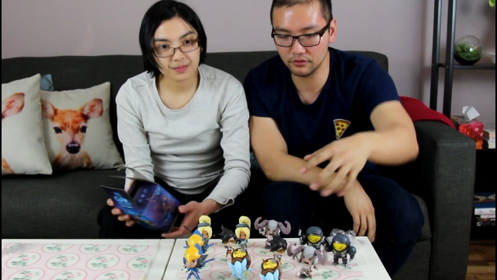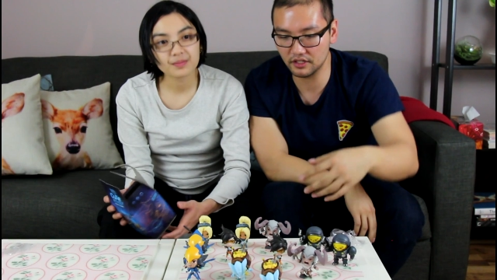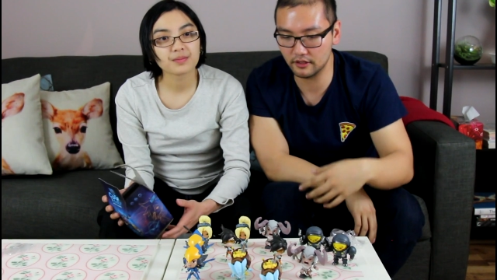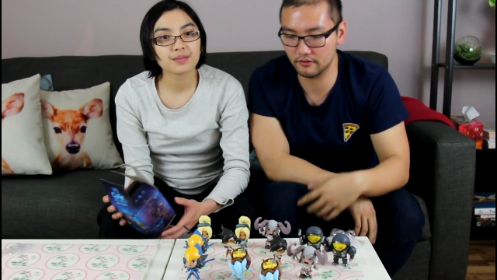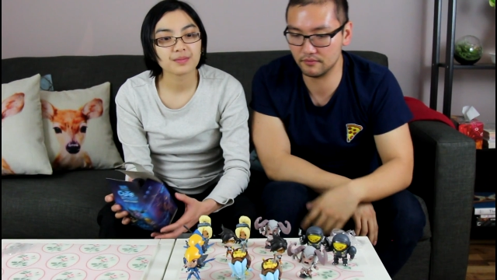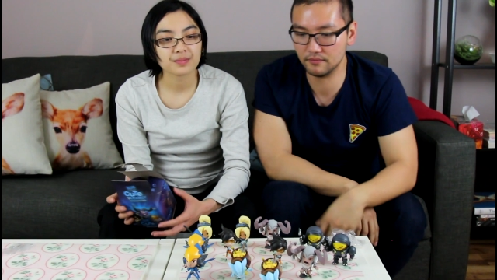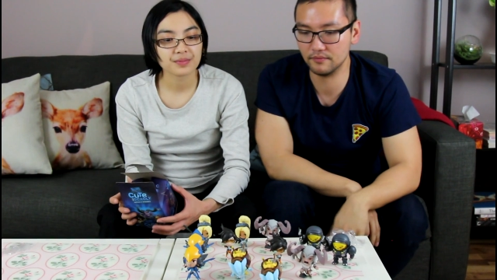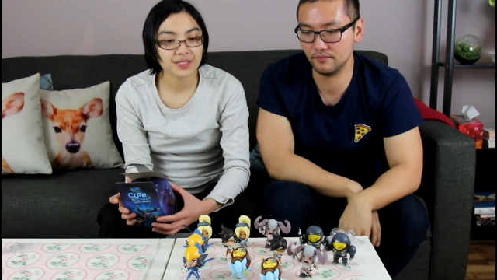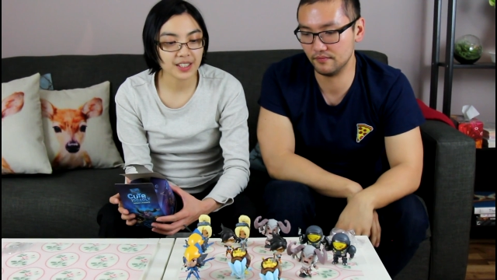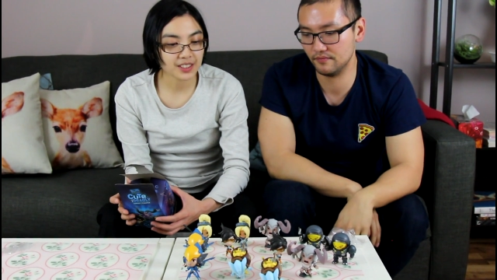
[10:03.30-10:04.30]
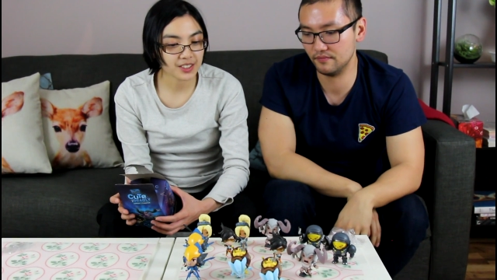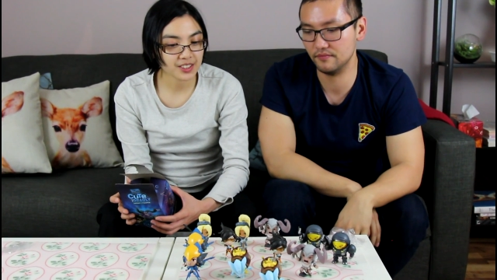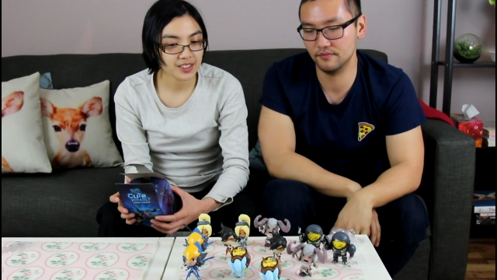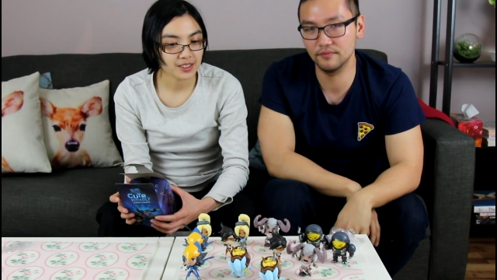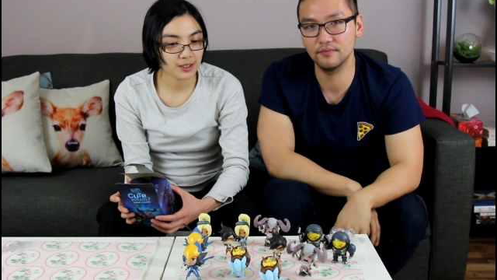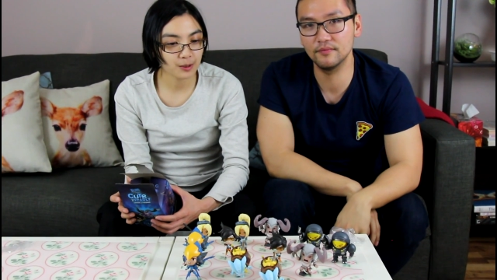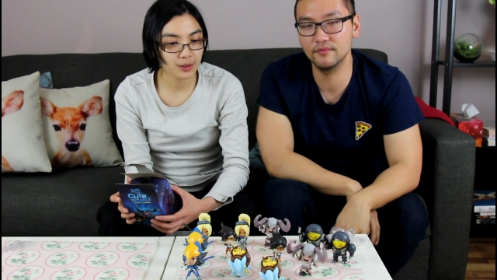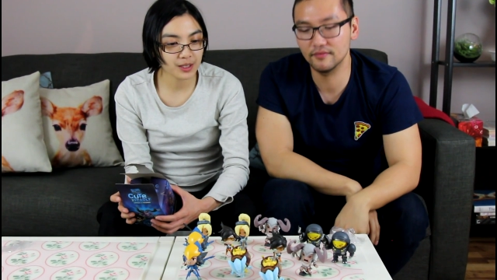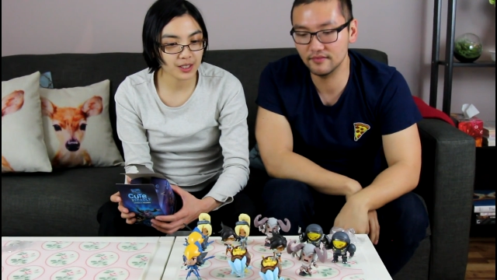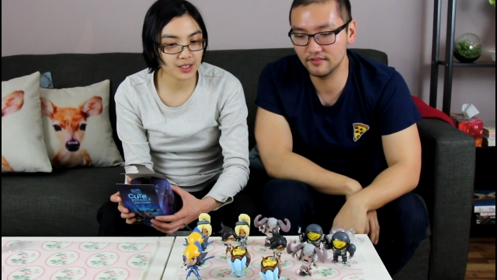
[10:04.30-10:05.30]
Speaker 1: lonely here.
Speaker 2: Yes,
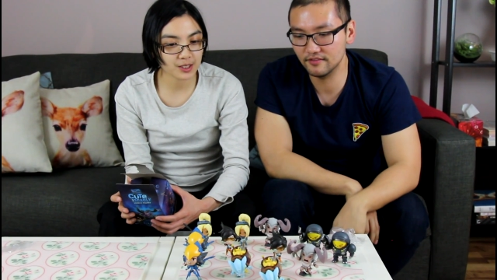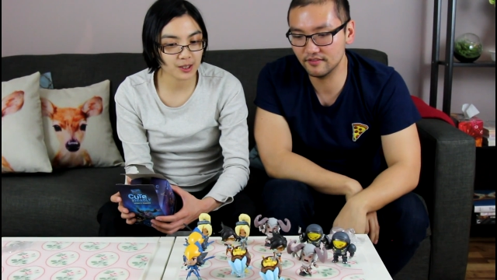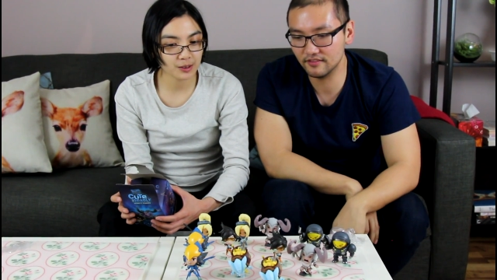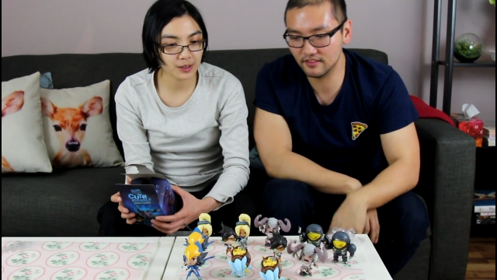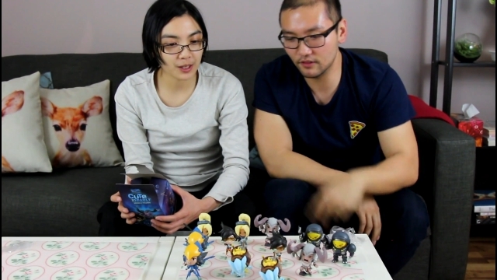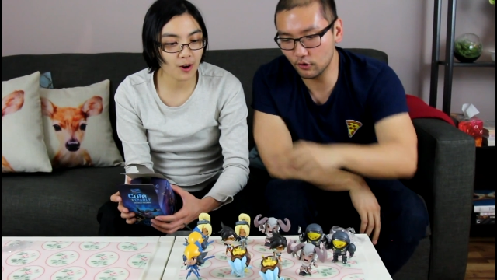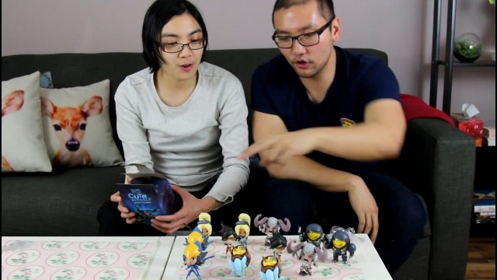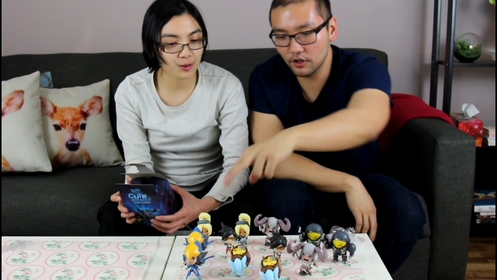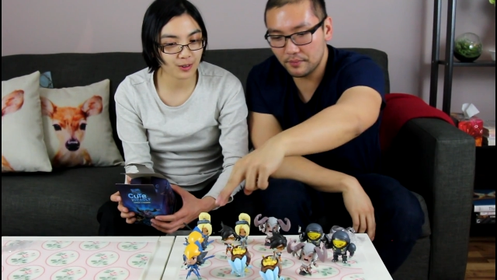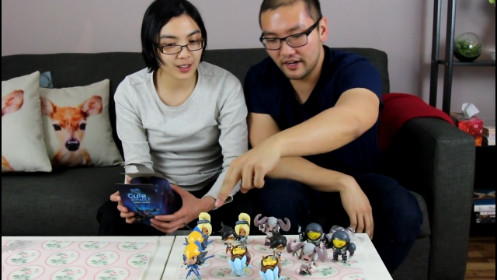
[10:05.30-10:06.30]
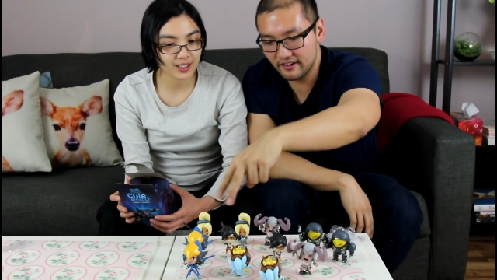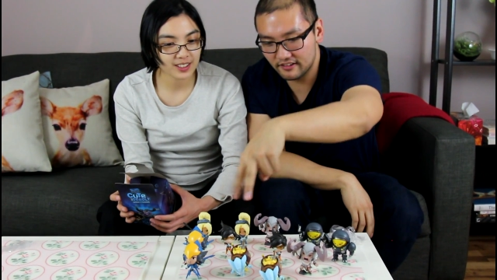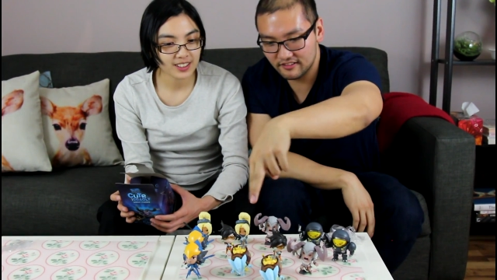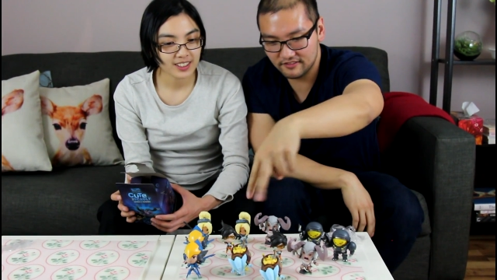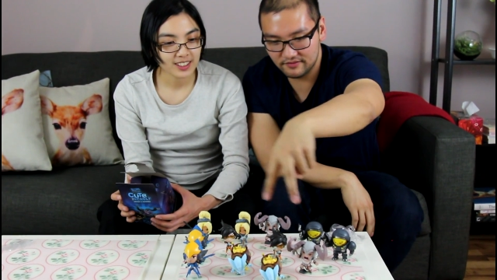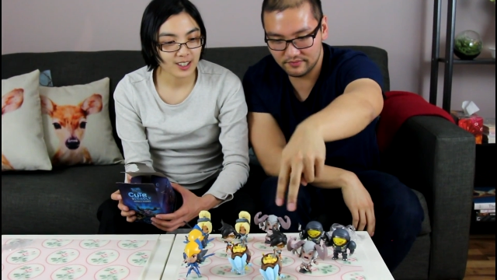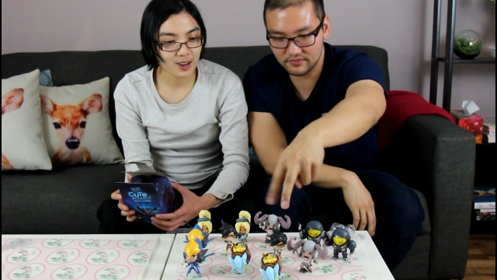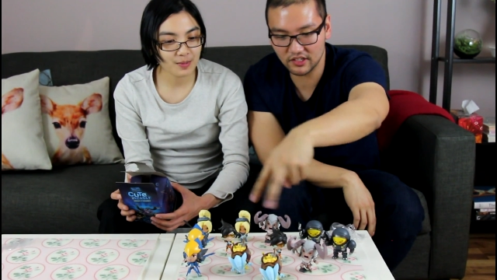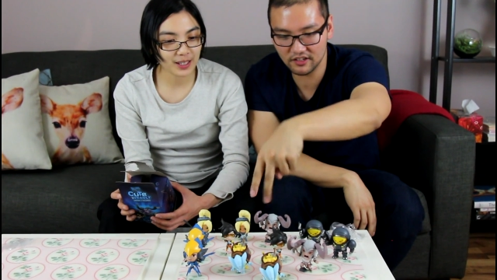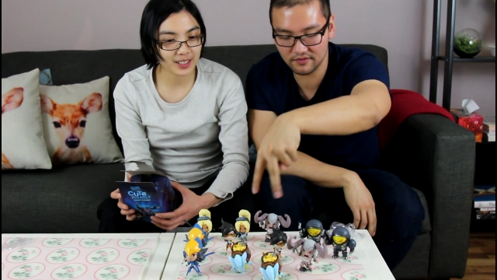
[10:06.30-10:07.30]
no one is lonely. They're oh, all a pair.
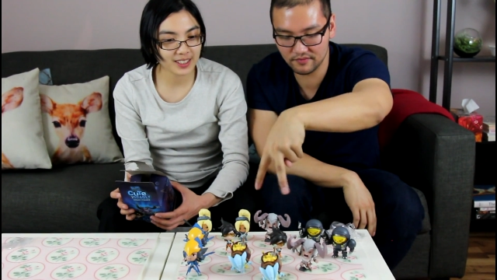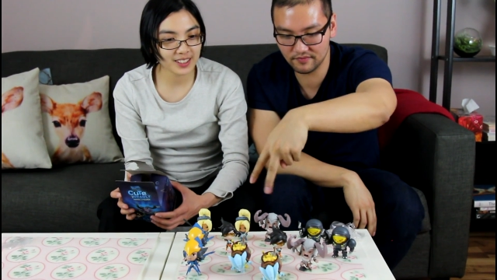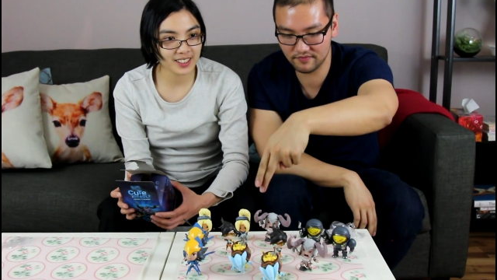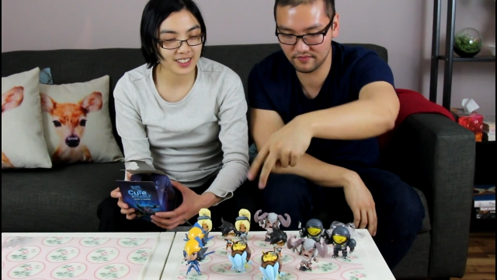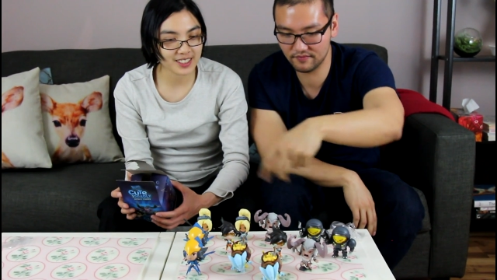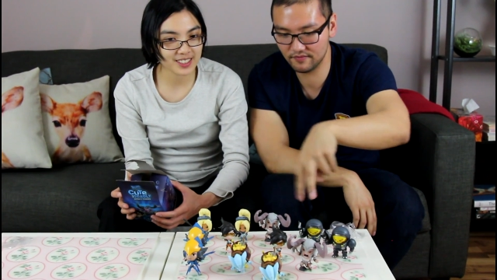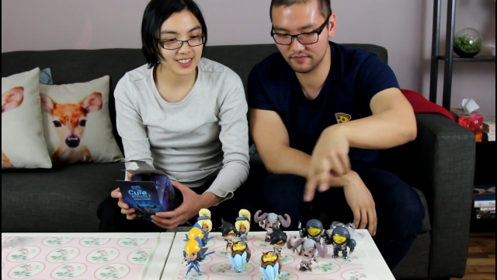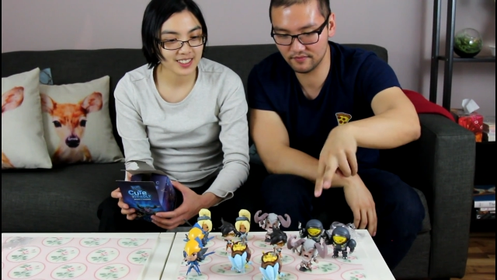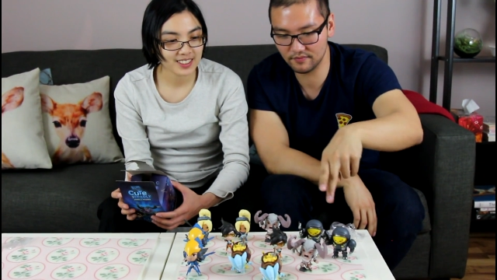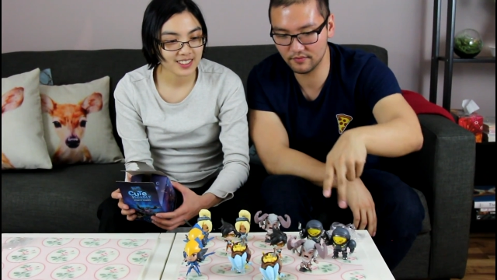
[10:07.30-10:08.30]
Oh my goodness.